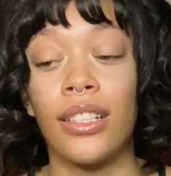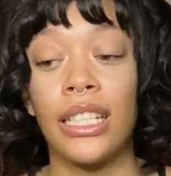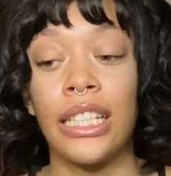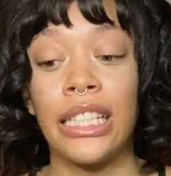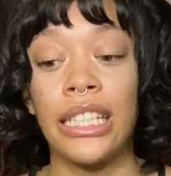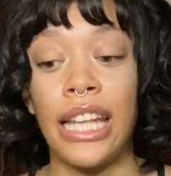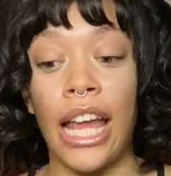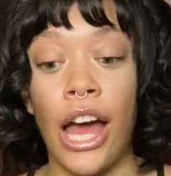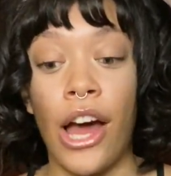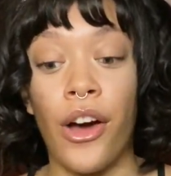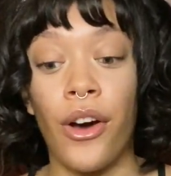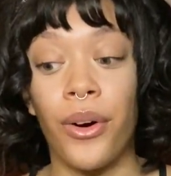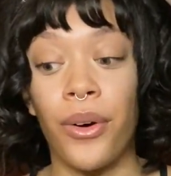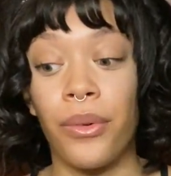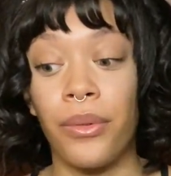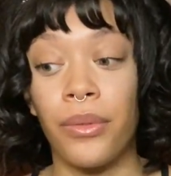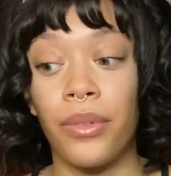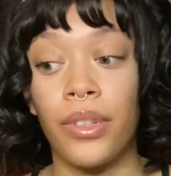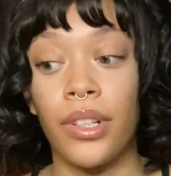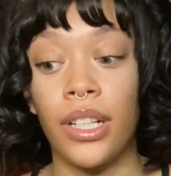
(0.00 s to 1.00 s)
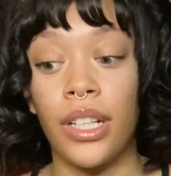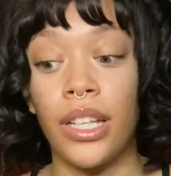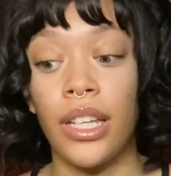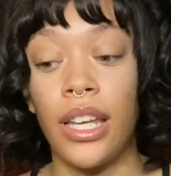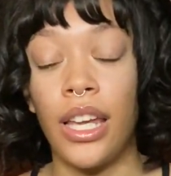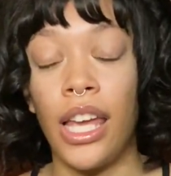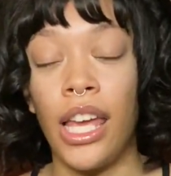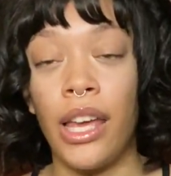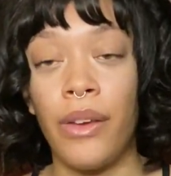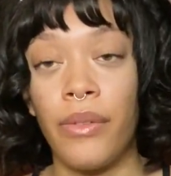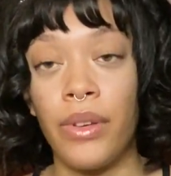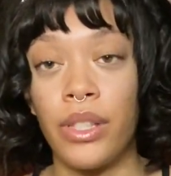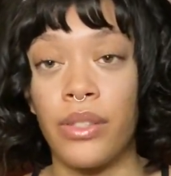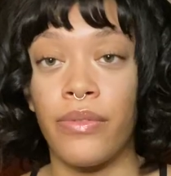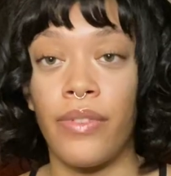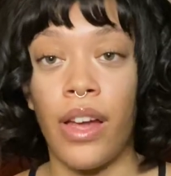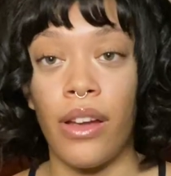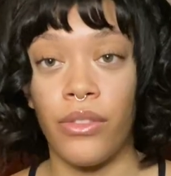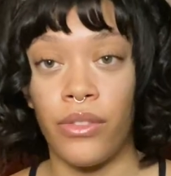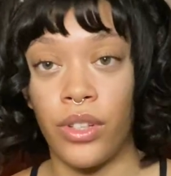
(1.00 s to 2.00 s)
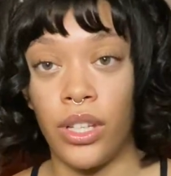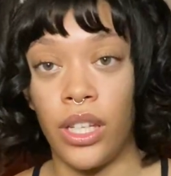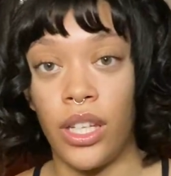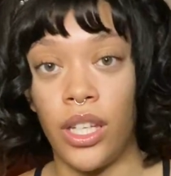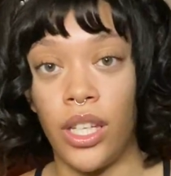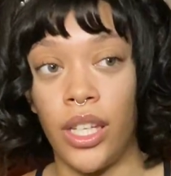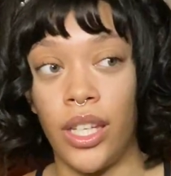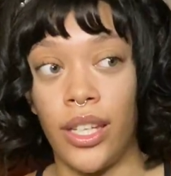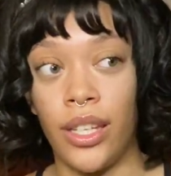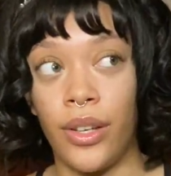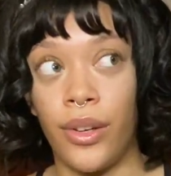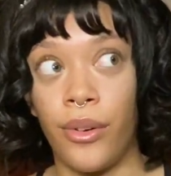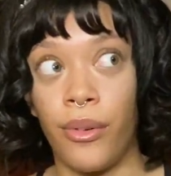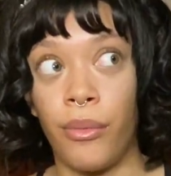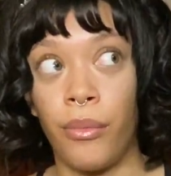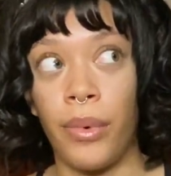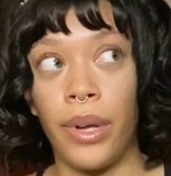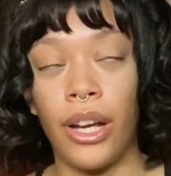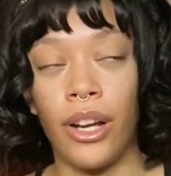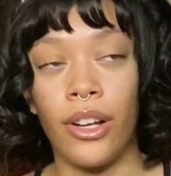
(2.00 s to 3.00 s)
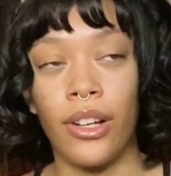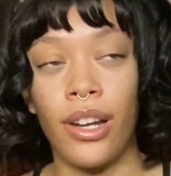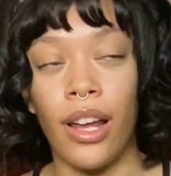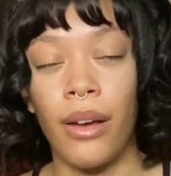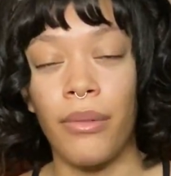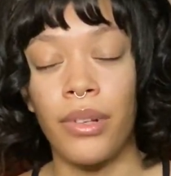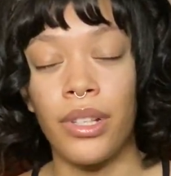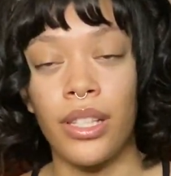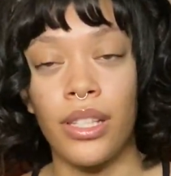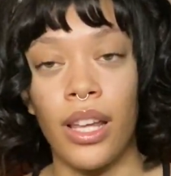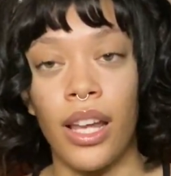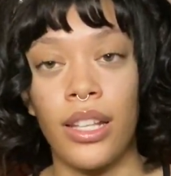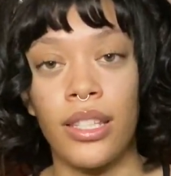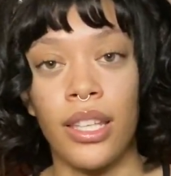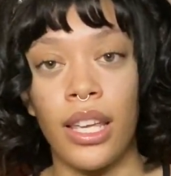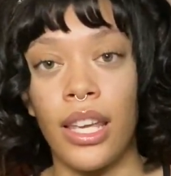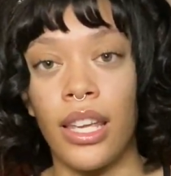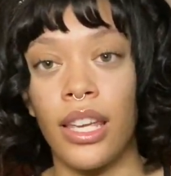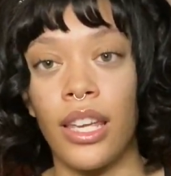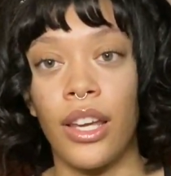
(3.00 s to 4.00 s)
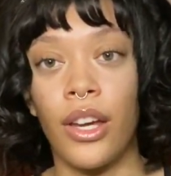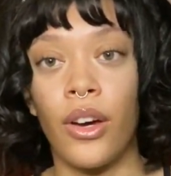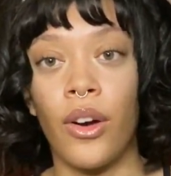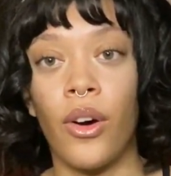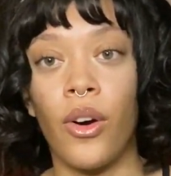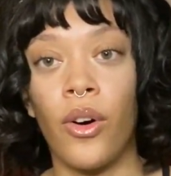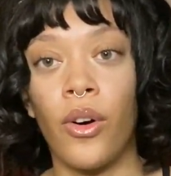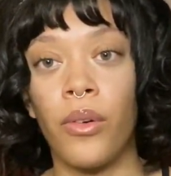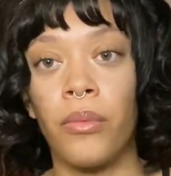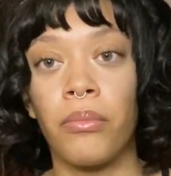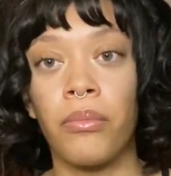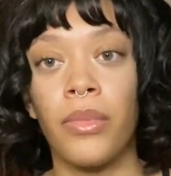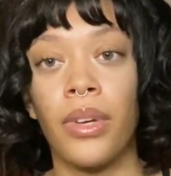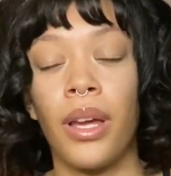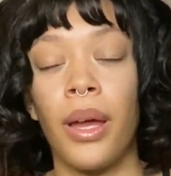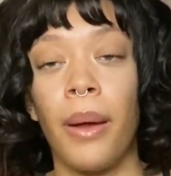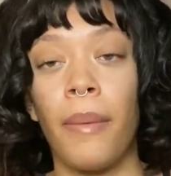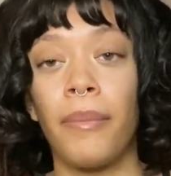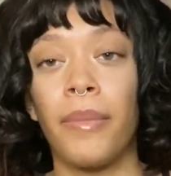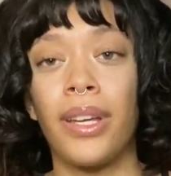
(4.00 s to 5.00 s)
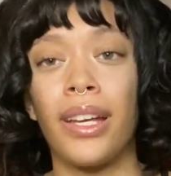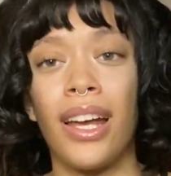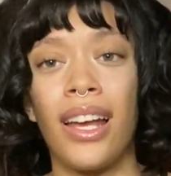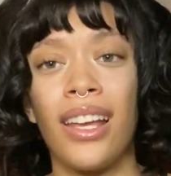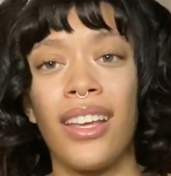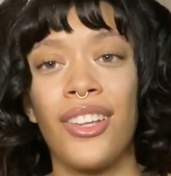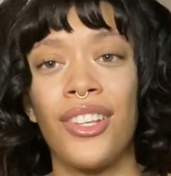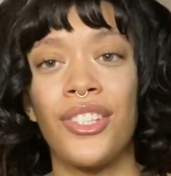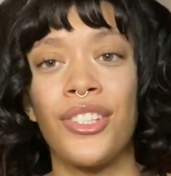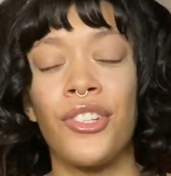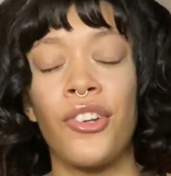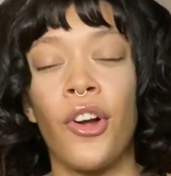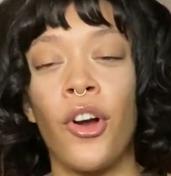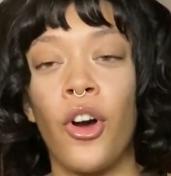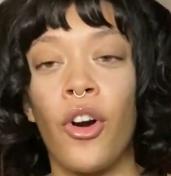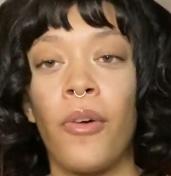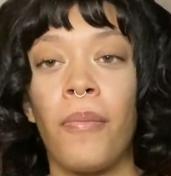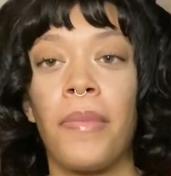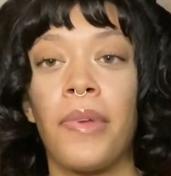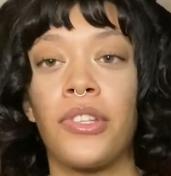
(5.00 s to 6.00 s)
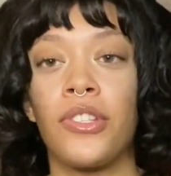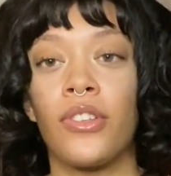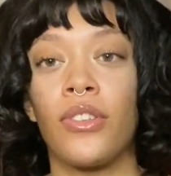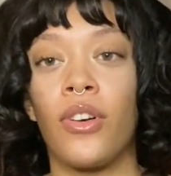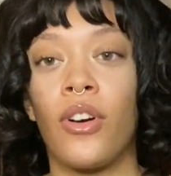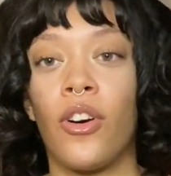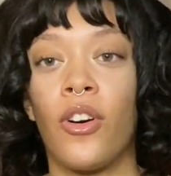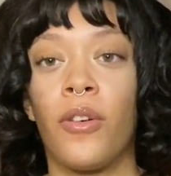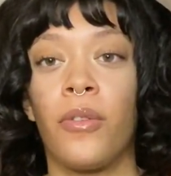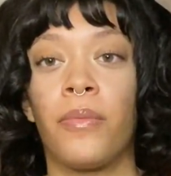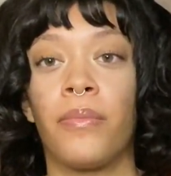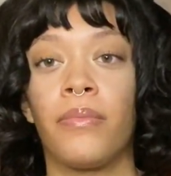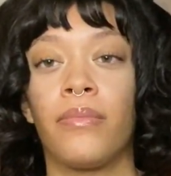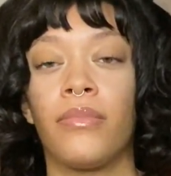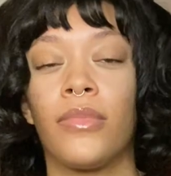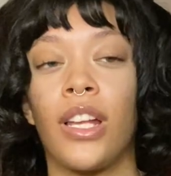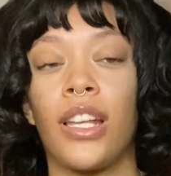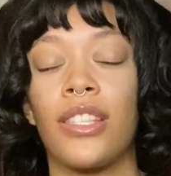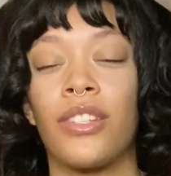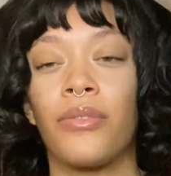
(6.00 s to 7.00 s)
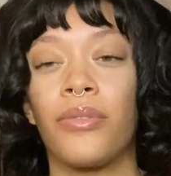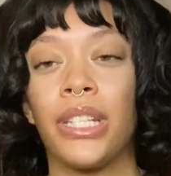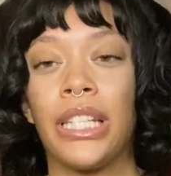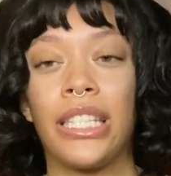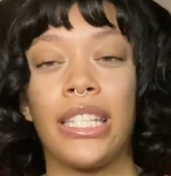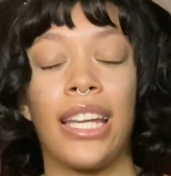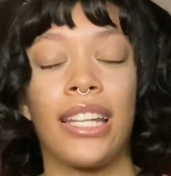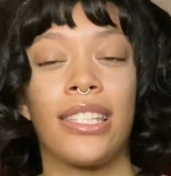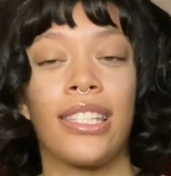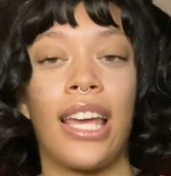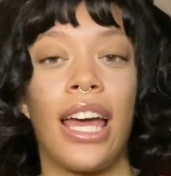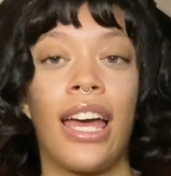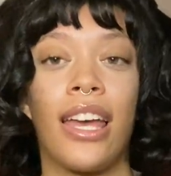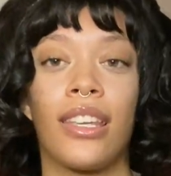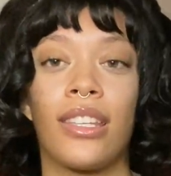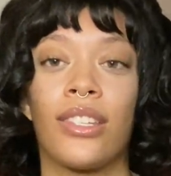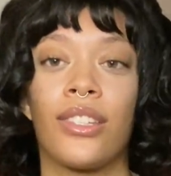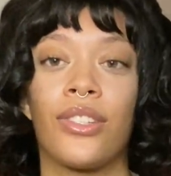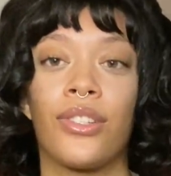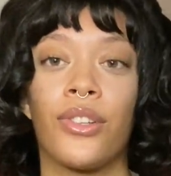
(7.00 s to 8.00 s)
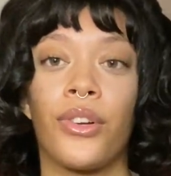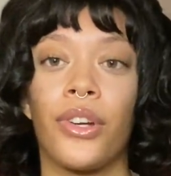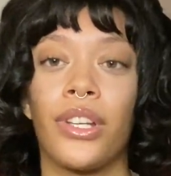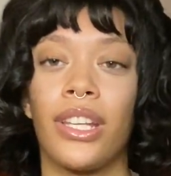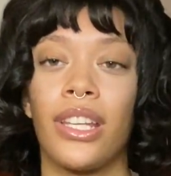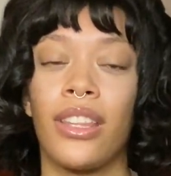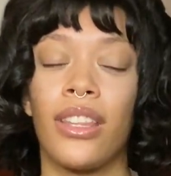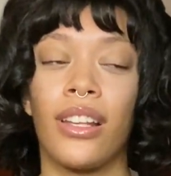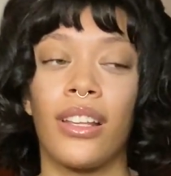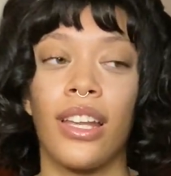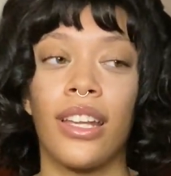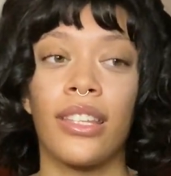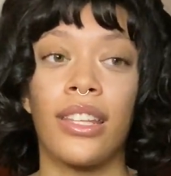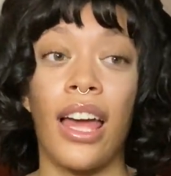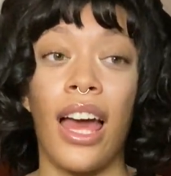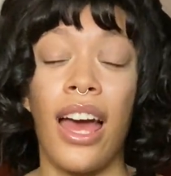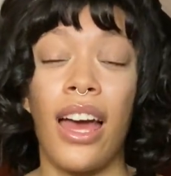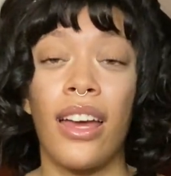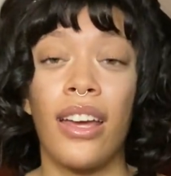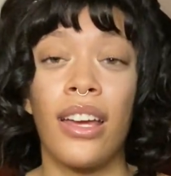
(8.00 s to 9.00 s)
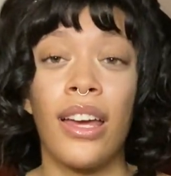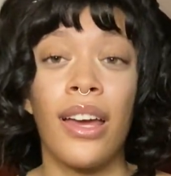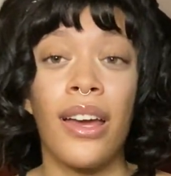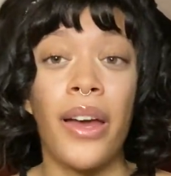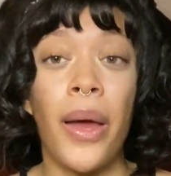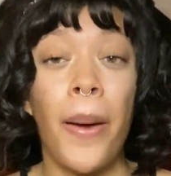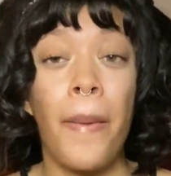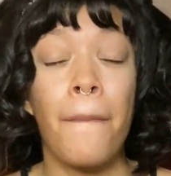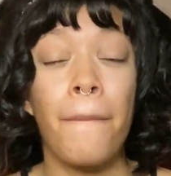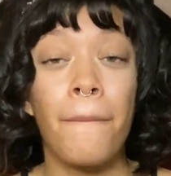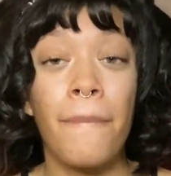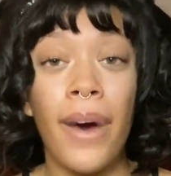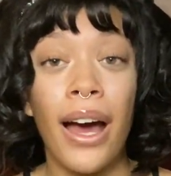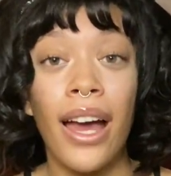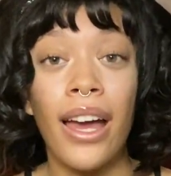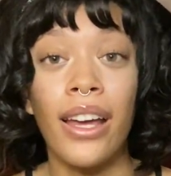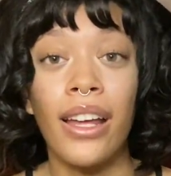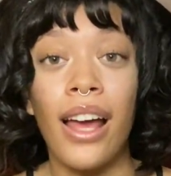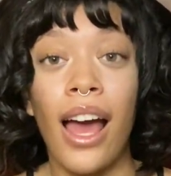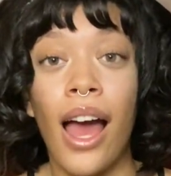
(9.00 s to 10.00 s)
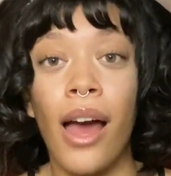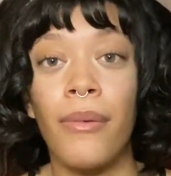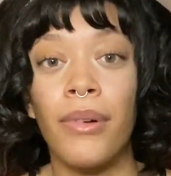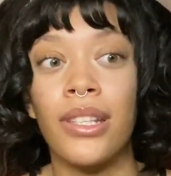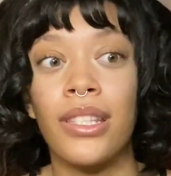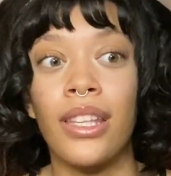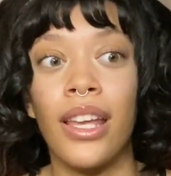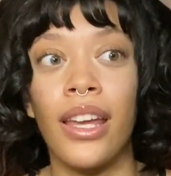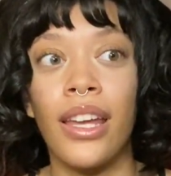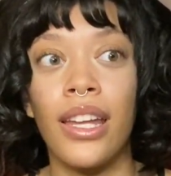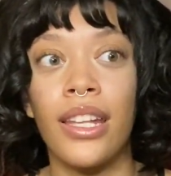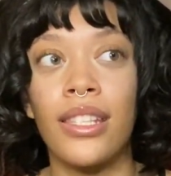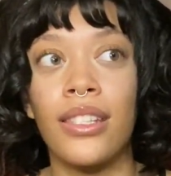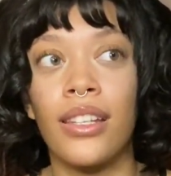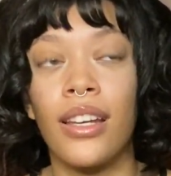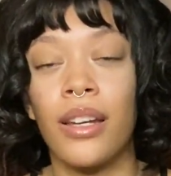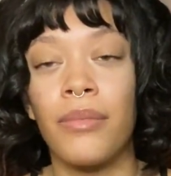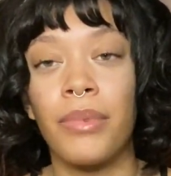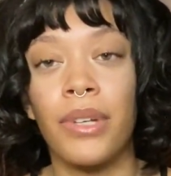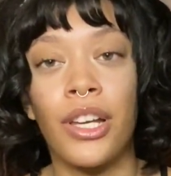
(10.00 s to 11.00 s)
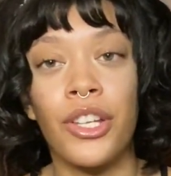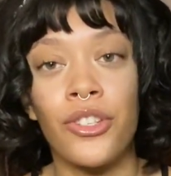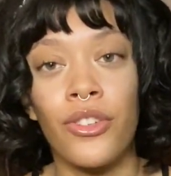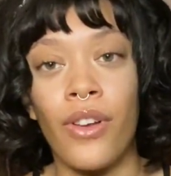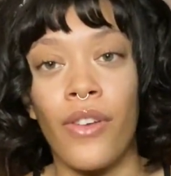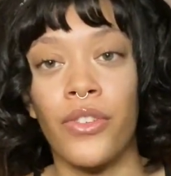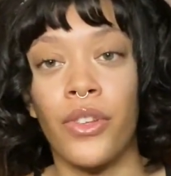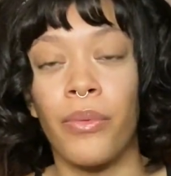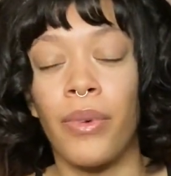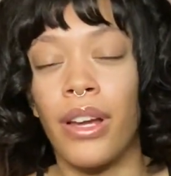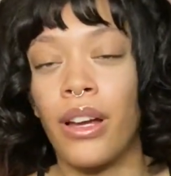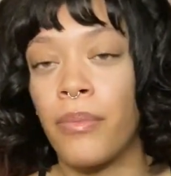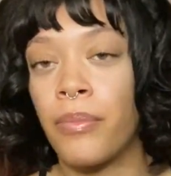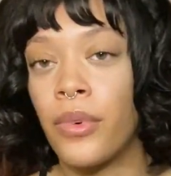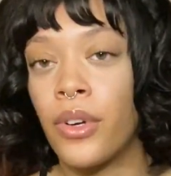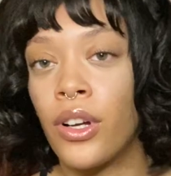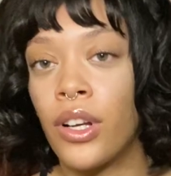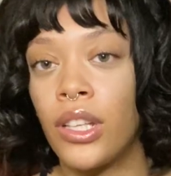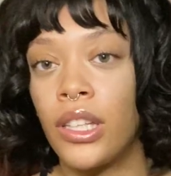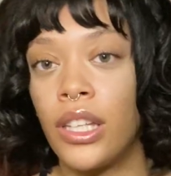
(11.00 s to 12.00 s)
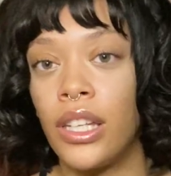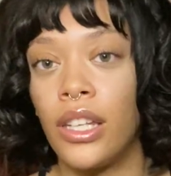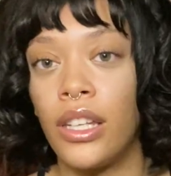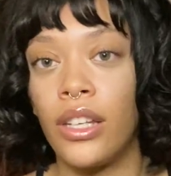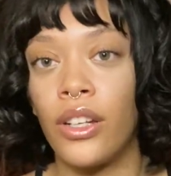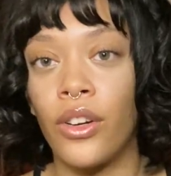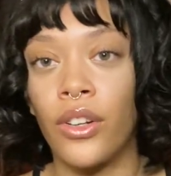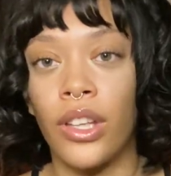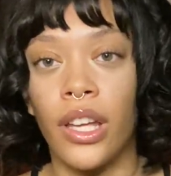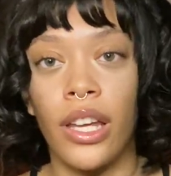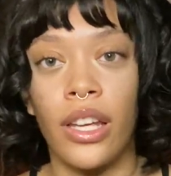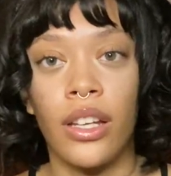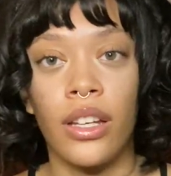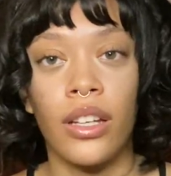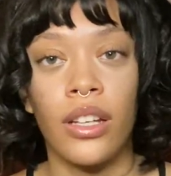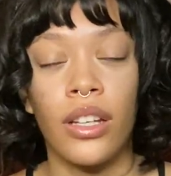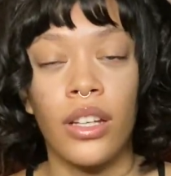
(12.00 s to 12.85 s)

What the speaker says: Now, it was very weird, I would say, taking it home, because your home is your home, not to really take tests or anything like that. But I would say it's good because you don't have to wake up early, or like